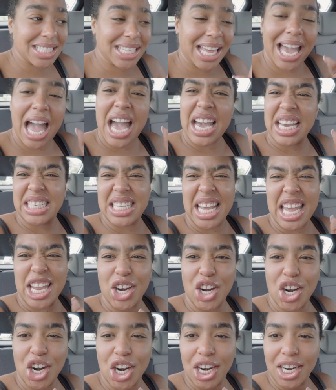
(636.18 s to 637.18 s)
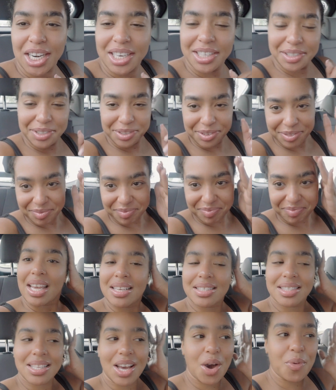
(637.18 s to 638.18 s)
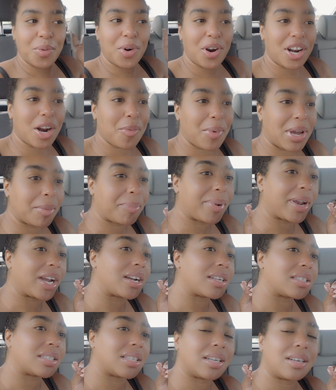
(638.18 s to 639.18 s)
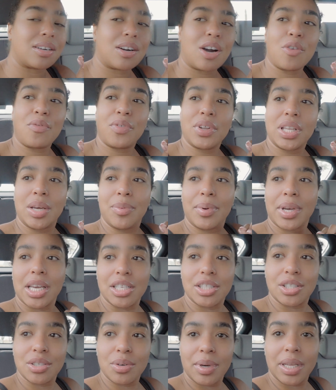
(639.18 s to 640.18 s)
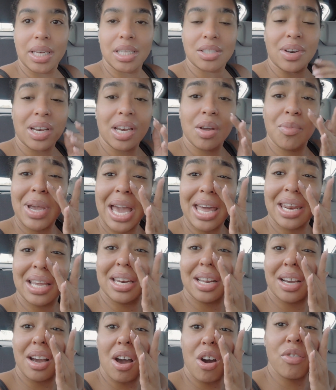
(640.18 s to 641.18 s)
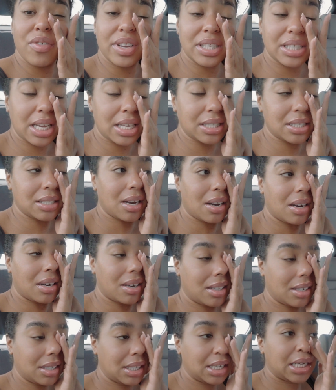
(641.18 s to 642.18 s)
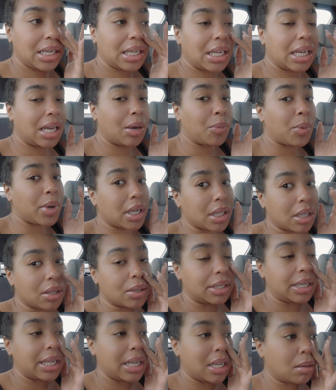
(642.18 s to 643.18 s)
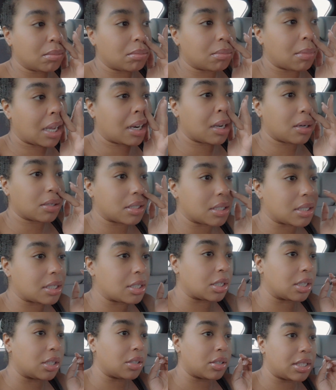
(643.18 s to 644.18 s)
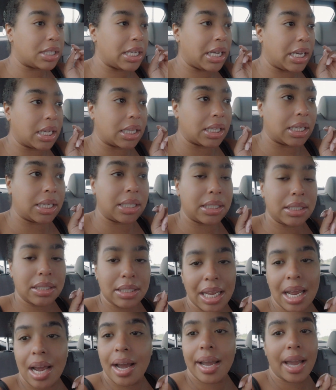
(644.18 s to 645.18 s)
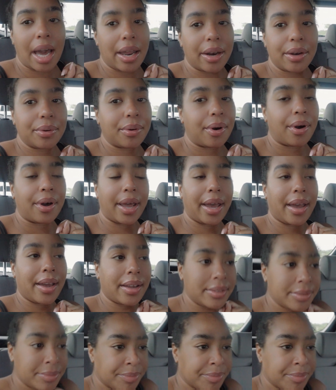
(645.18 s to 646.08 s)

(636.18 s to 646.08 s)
She's like, I can take her. So we're on our way to parasail. Hopefully we can do it. It's raining. We had to get a COVID test, y'all. It went a little deep. My nose is still a little tingling. Yeah, I ain't got to do all that.